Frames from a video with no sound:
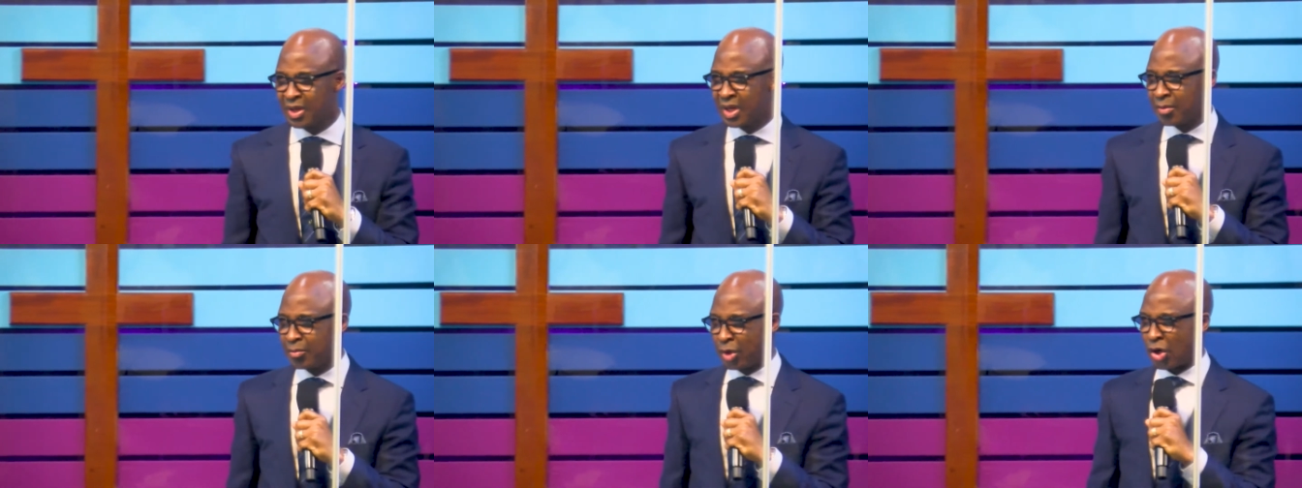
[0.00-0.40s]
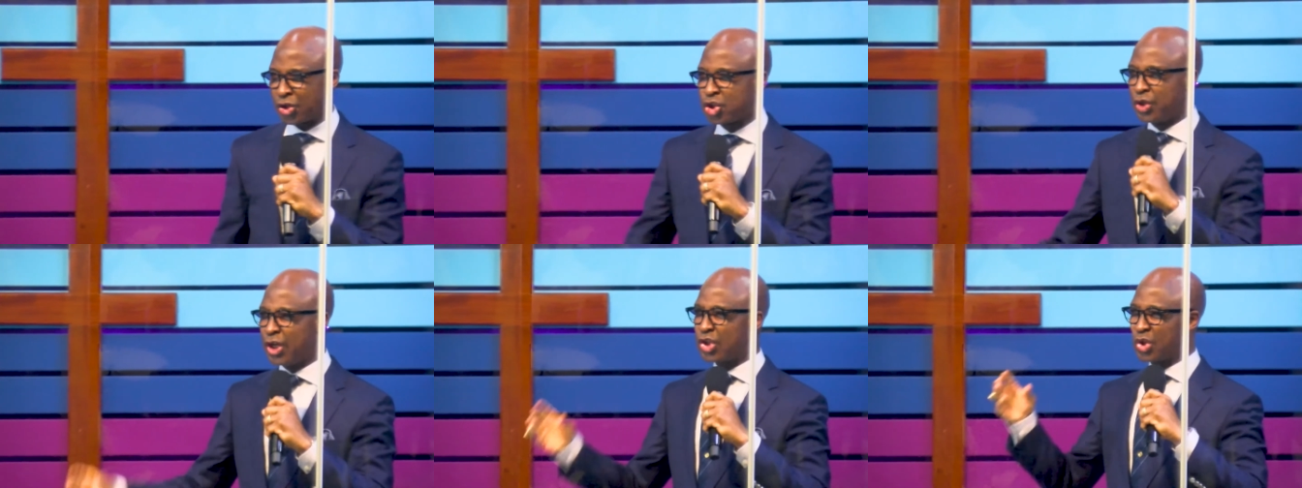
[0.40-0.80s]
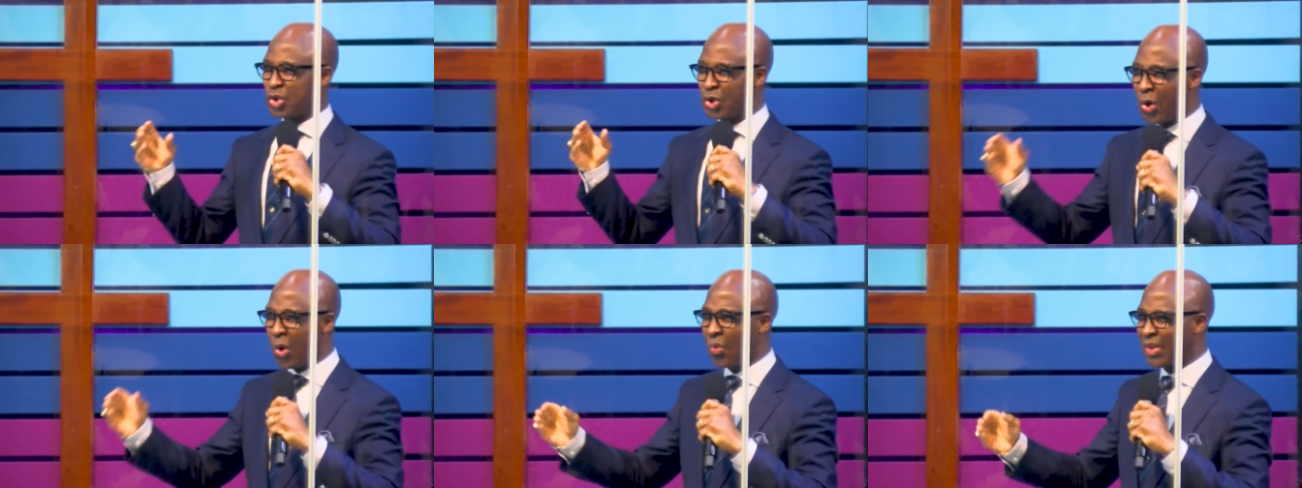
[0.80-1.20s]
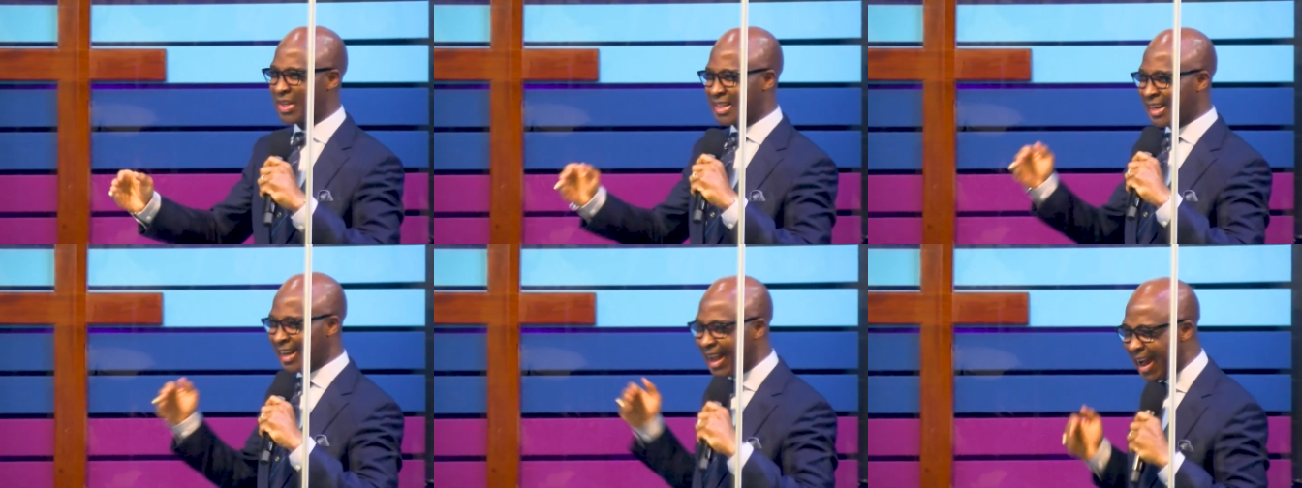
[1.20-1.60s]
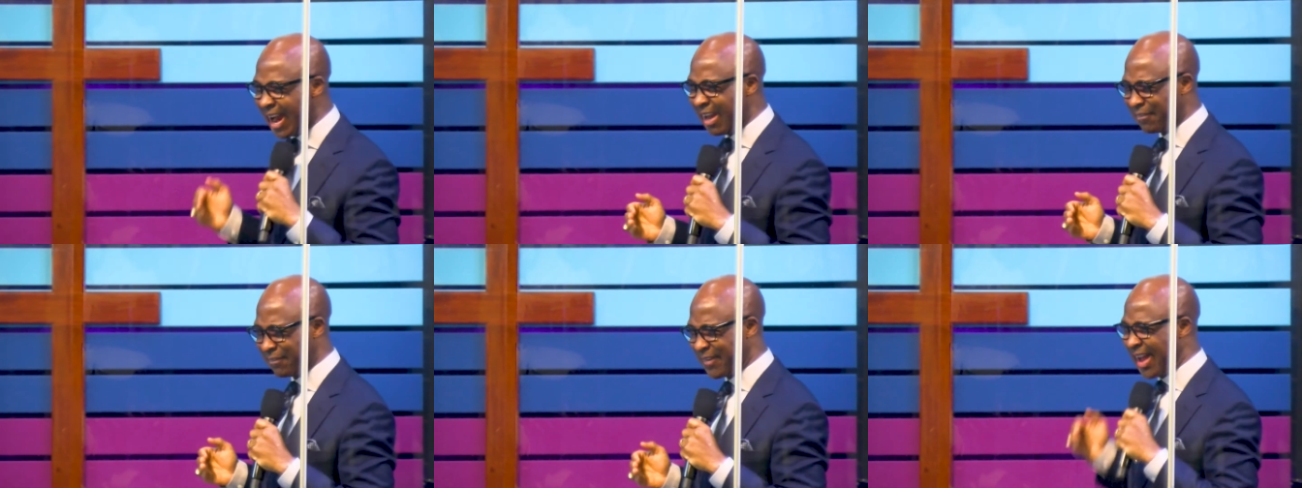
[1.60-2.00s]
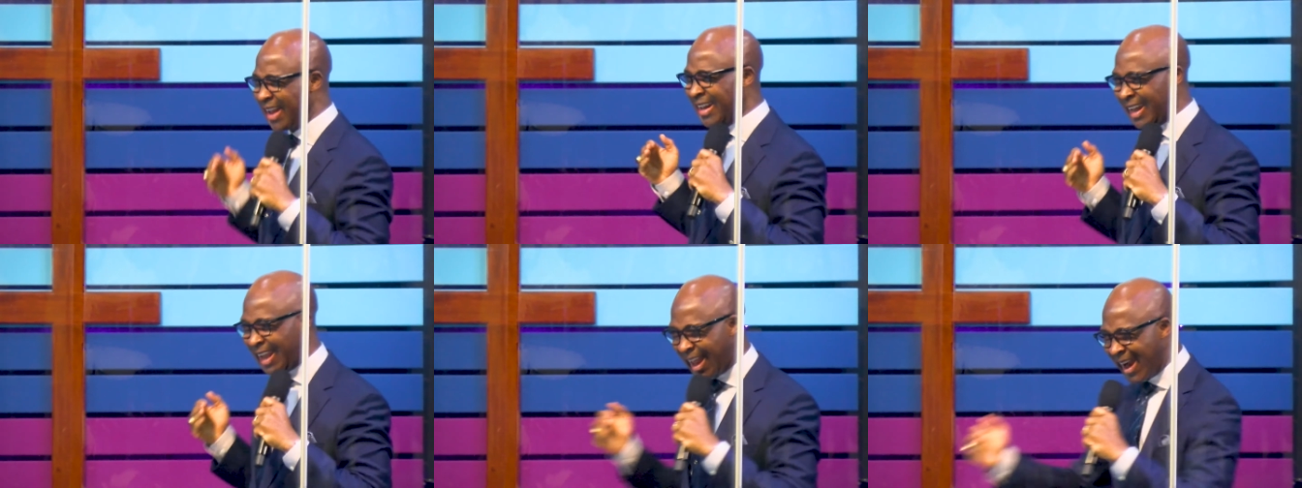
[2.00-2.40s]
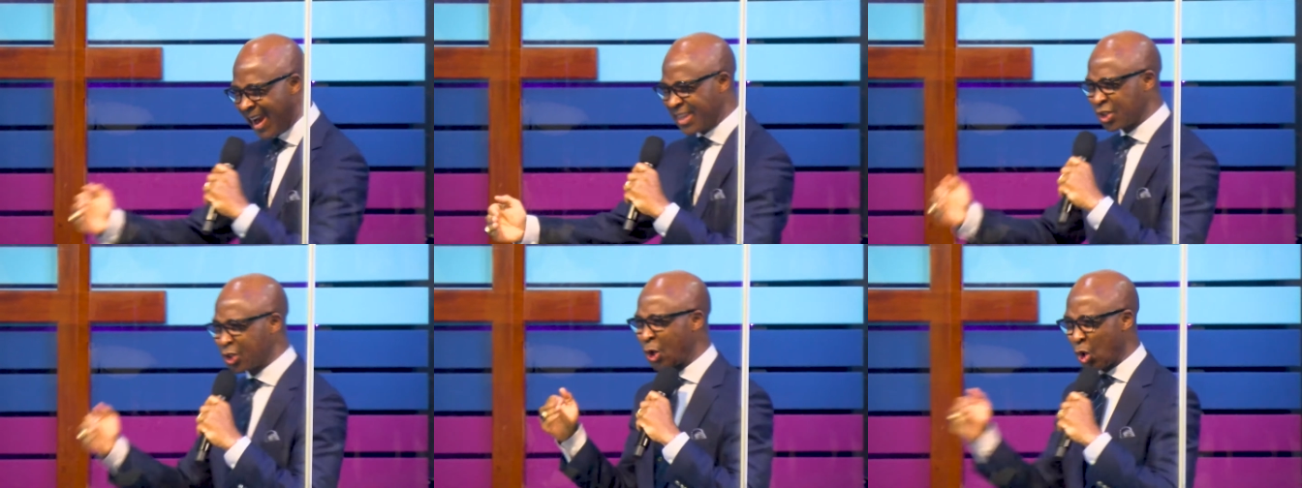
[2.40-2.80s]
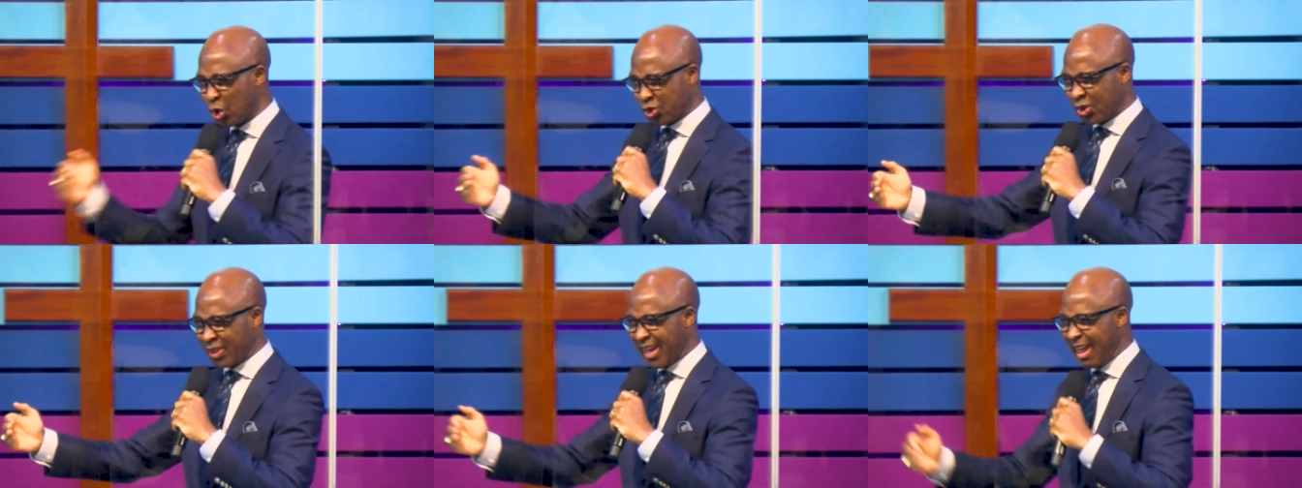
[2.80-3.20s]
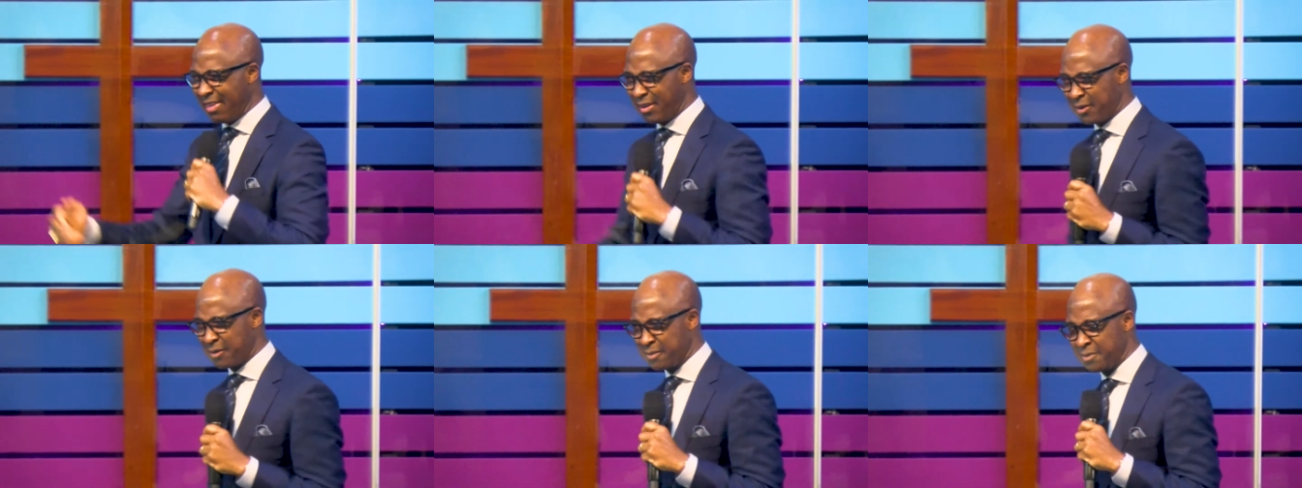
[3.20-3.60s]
Because you need to know that life and light goes together.